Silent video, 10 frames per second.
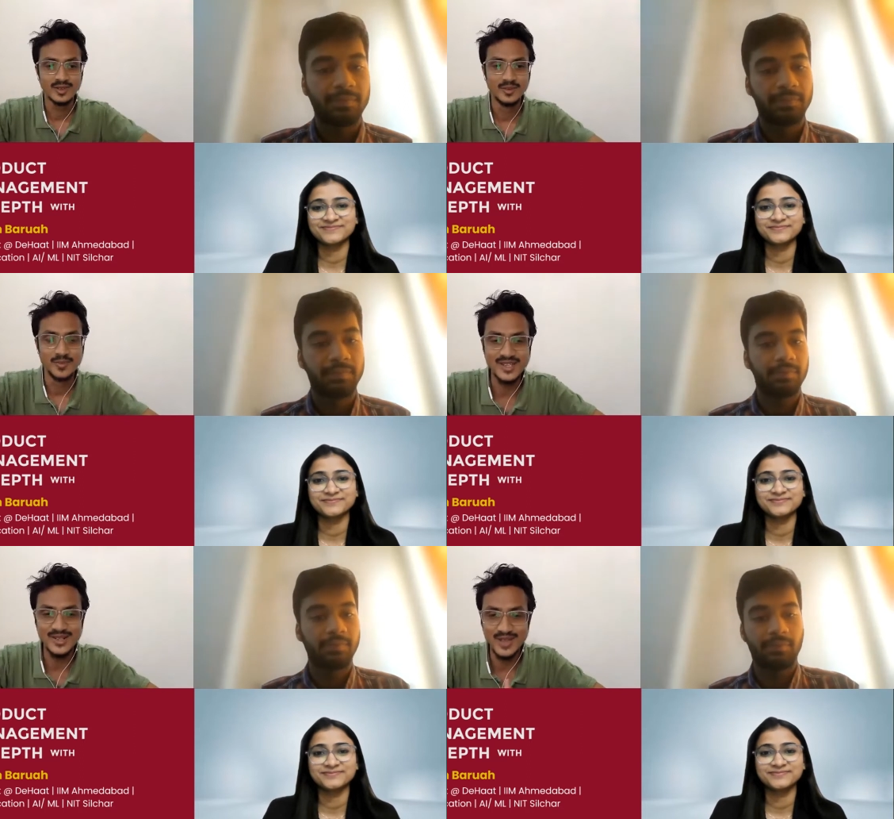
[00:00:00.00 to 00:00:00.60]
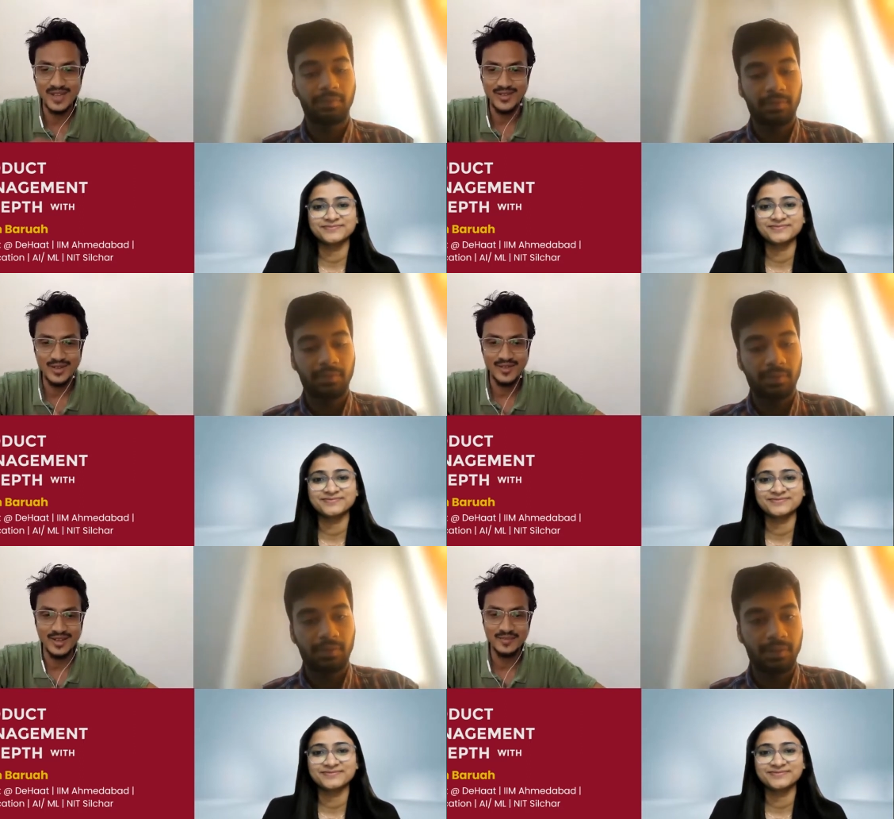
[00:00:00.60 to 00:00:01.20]
Speaker 1: Pleasure to have you,
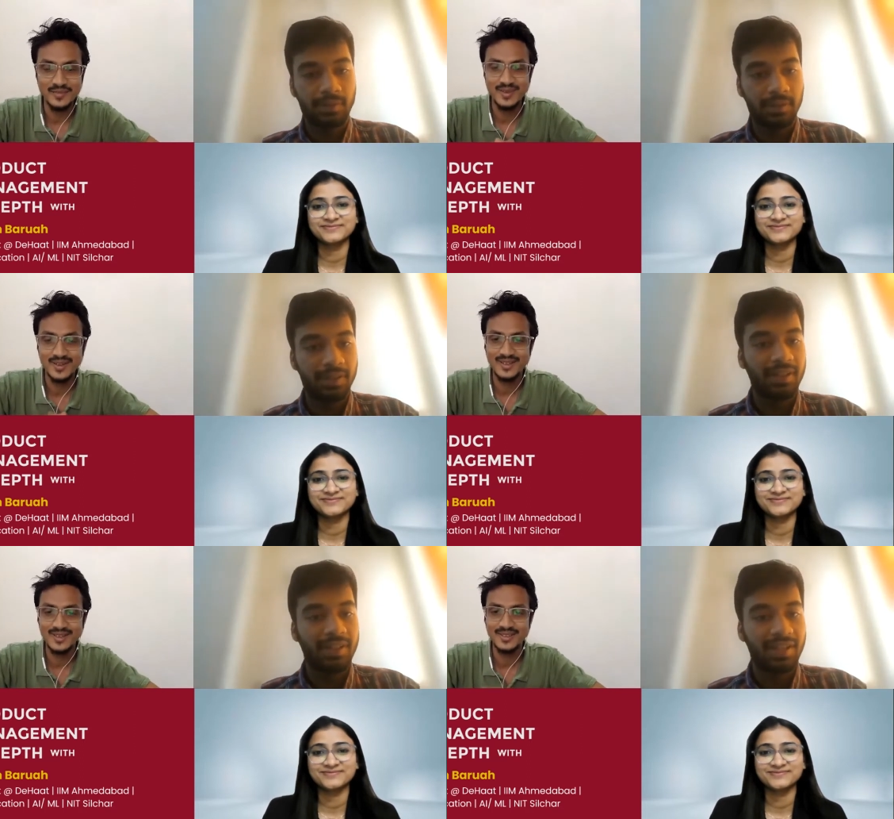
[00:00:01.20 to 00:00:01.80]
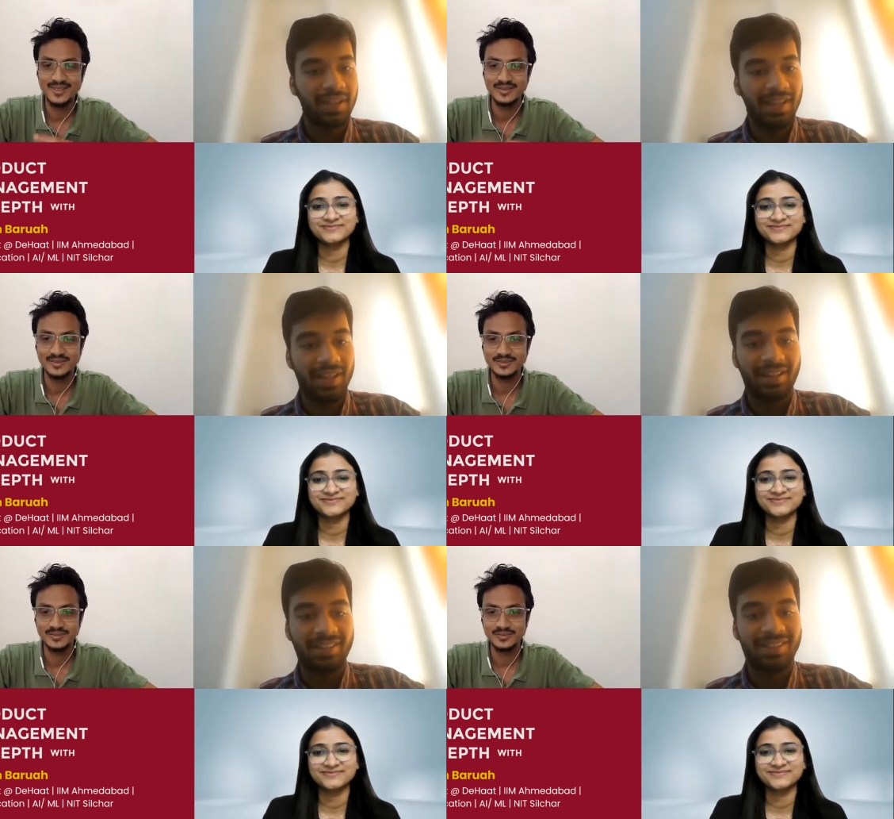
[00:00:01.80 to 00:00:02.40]
Avinab.
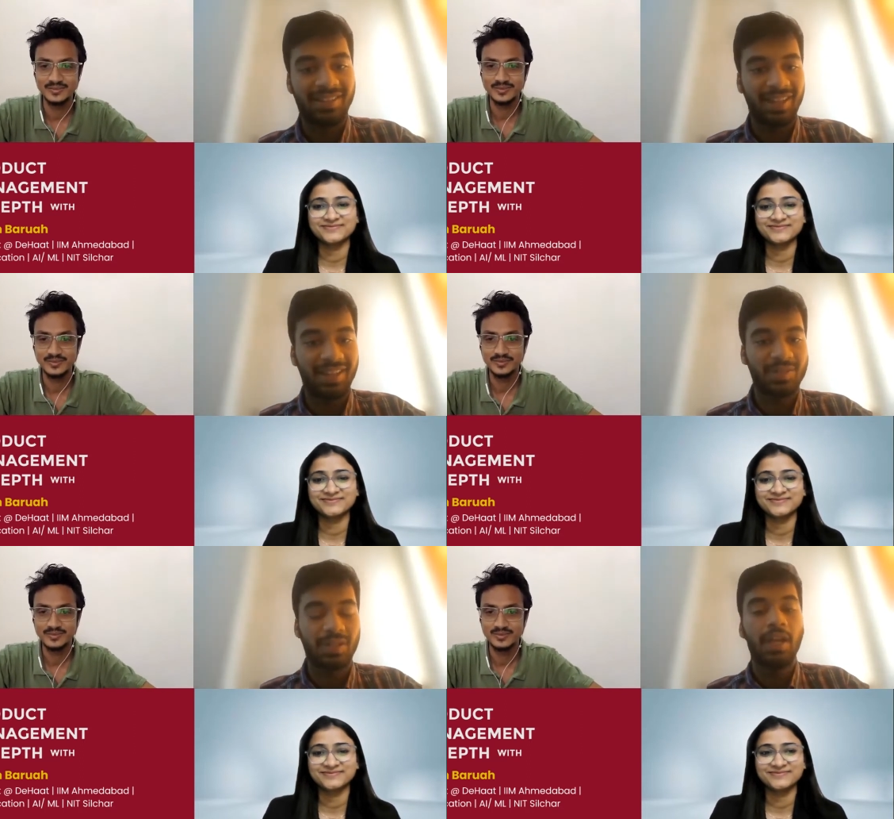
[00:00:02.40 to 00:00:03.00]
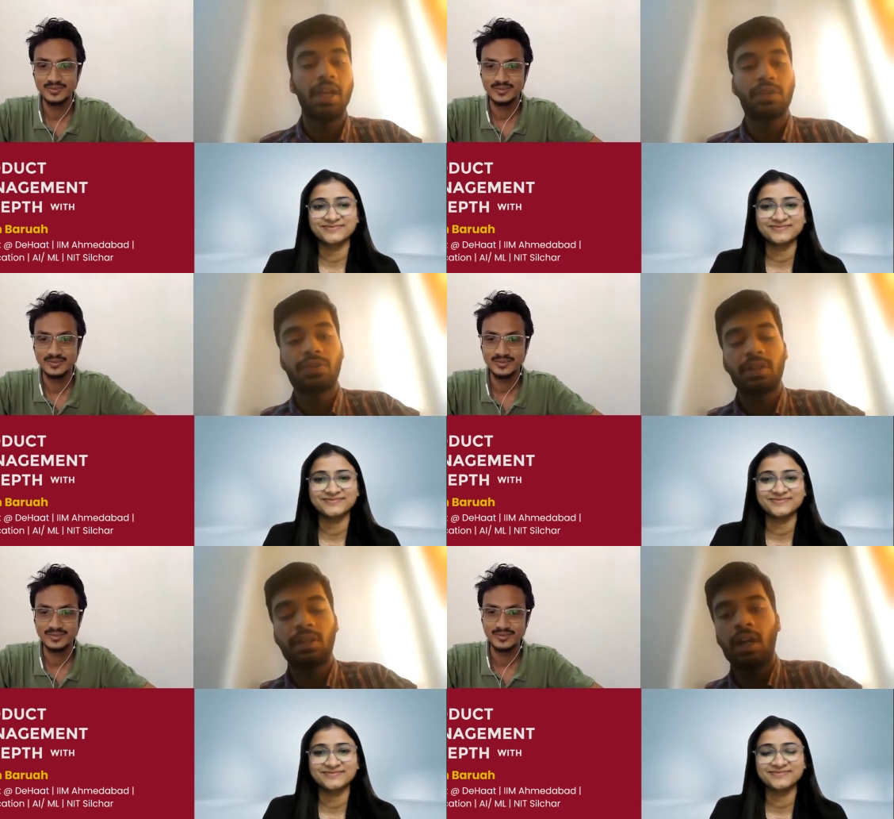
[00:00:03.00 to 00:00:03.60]
Speaker 2: Yeah thank you sir so
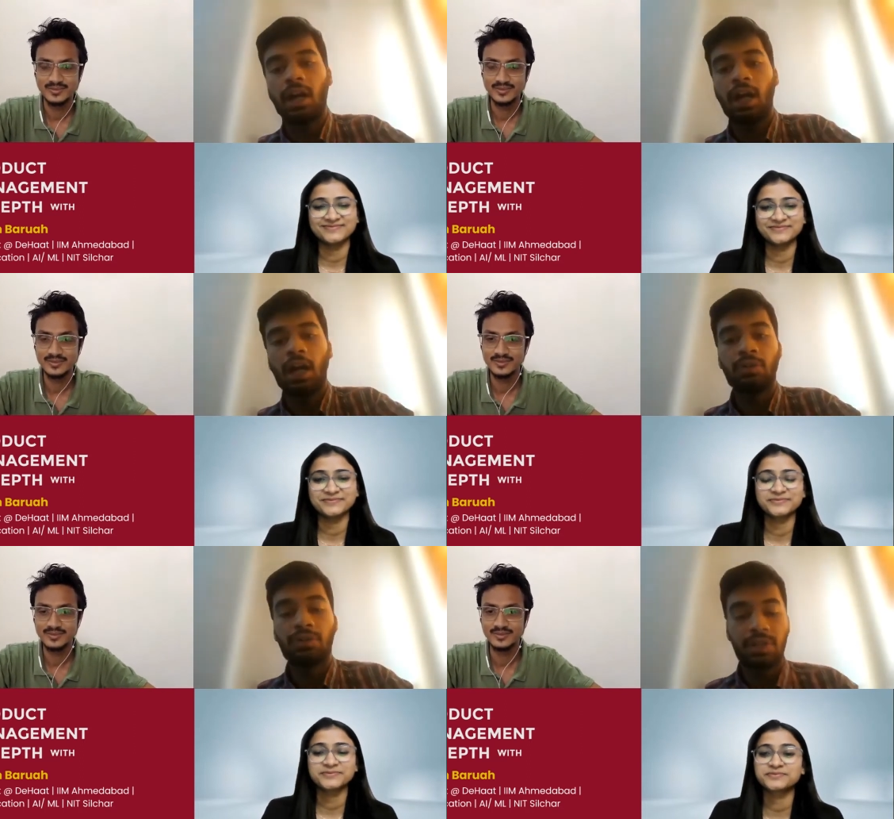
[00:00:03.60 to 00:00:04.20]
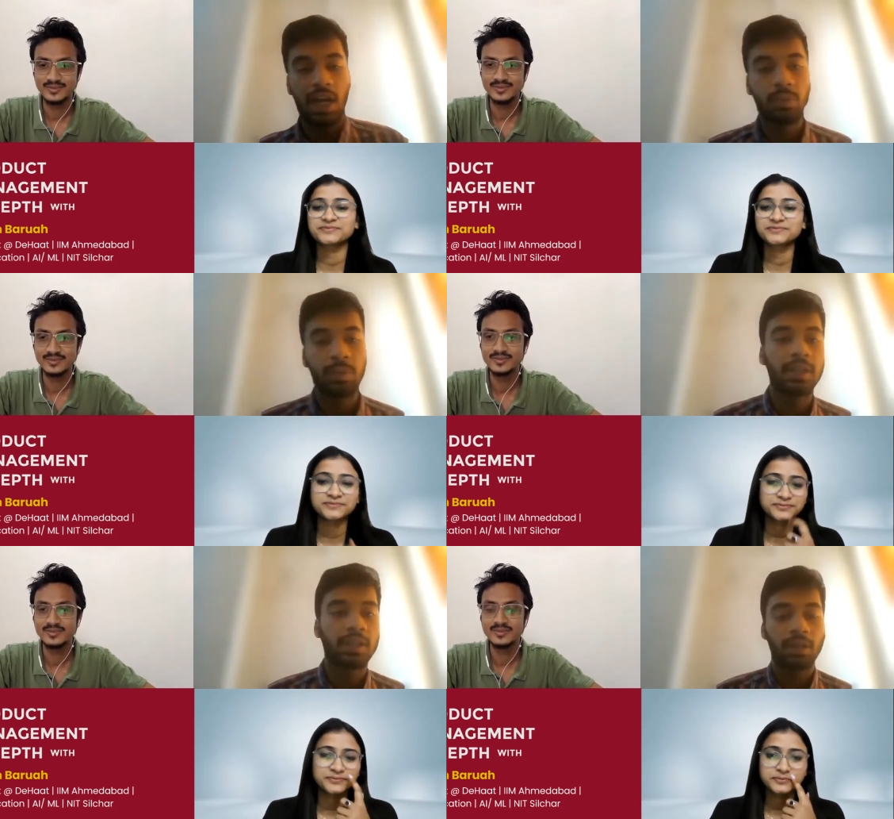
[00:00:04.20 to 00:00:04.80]
sir uh, to start
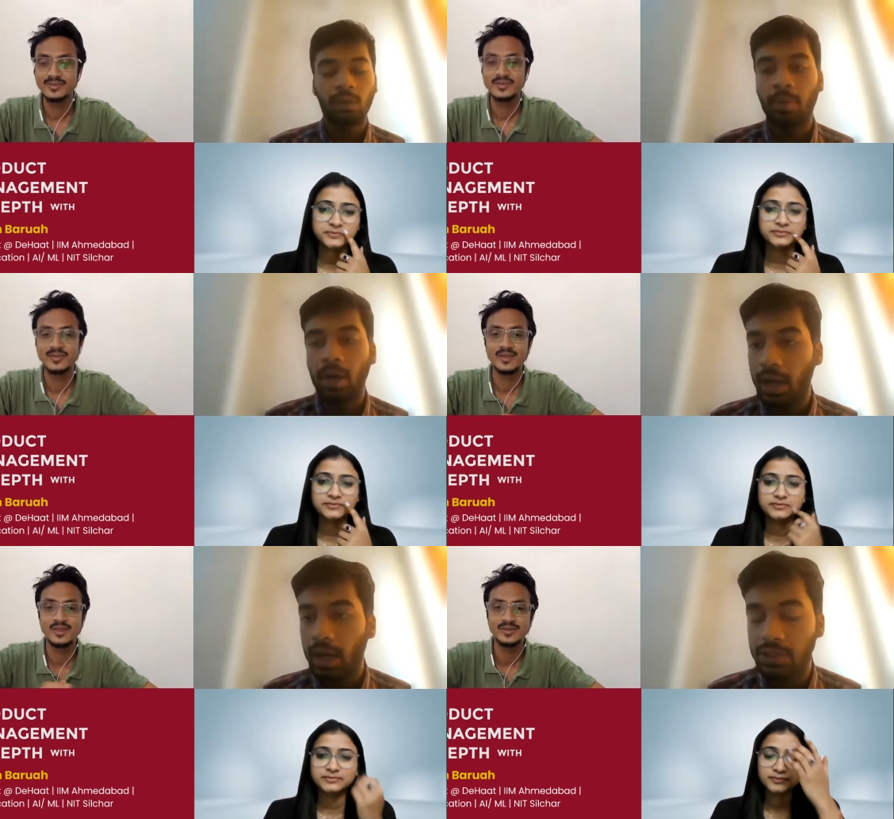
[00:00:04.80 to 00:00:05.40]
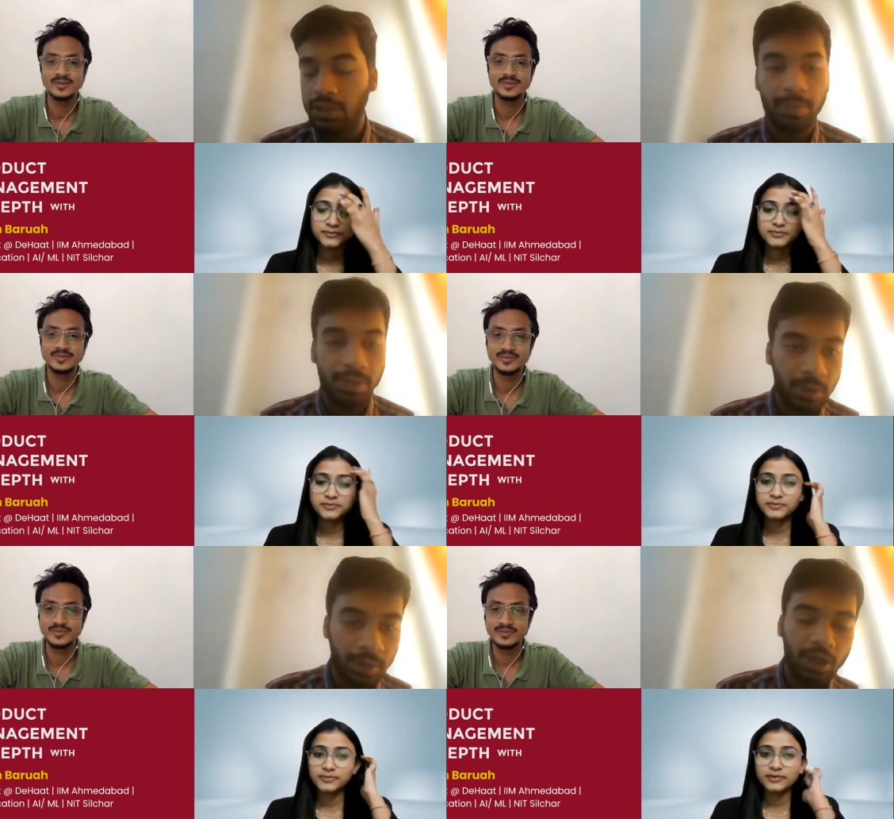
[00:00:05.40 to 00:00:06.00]
with you know as you're
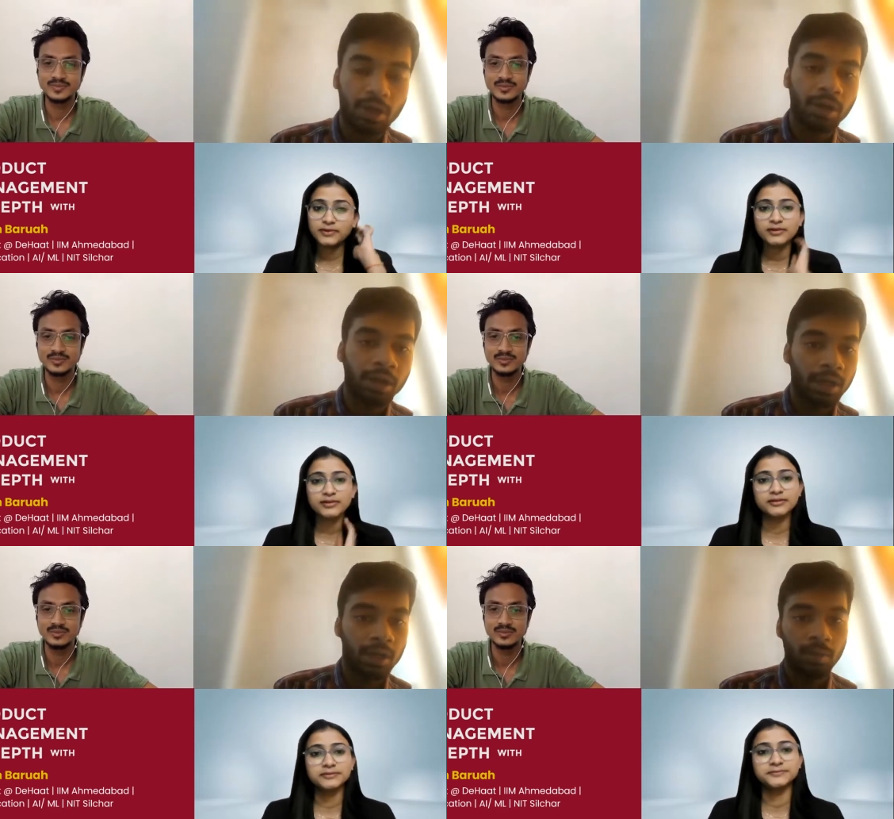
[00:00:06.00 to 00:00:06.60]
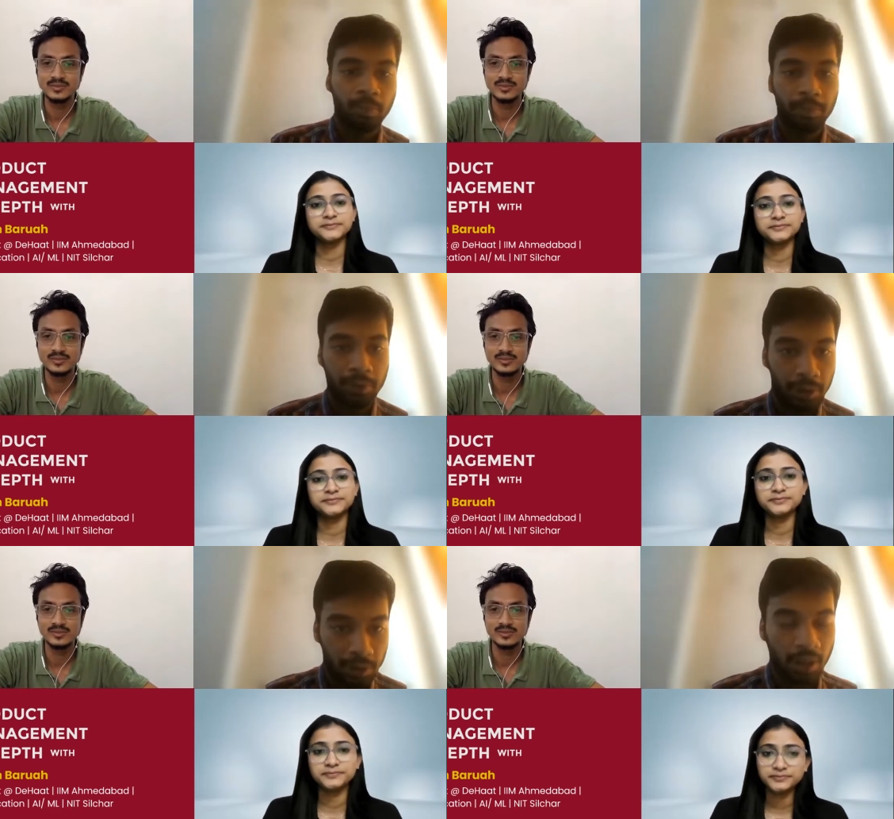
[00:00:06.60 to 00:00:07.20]
pursuing your you know
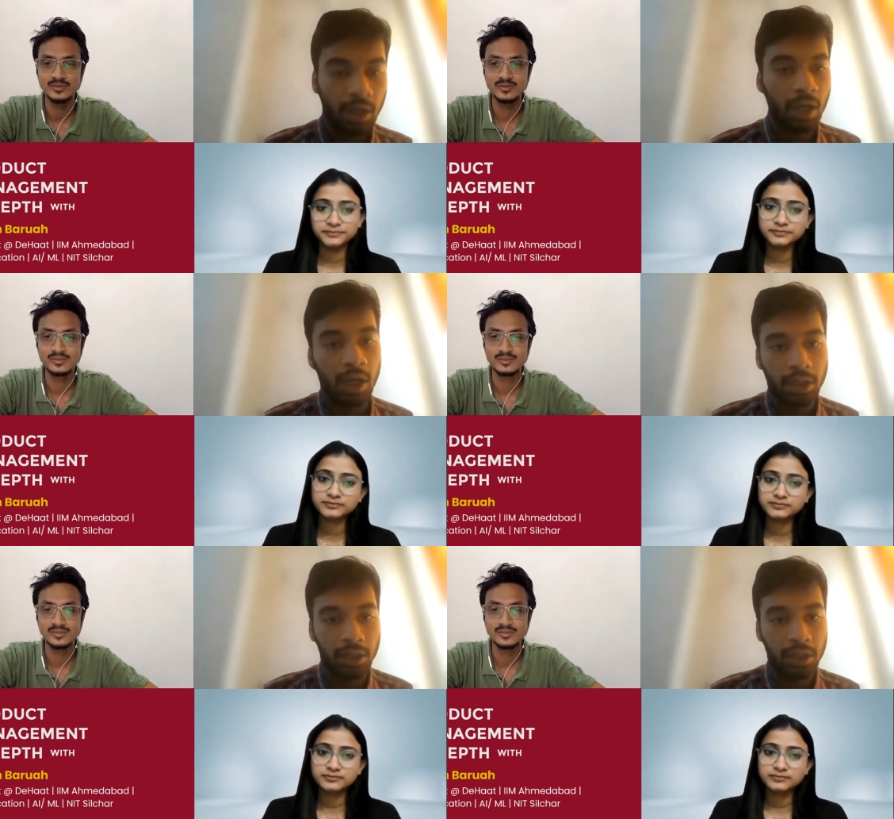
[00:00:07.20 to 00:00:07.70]
uh,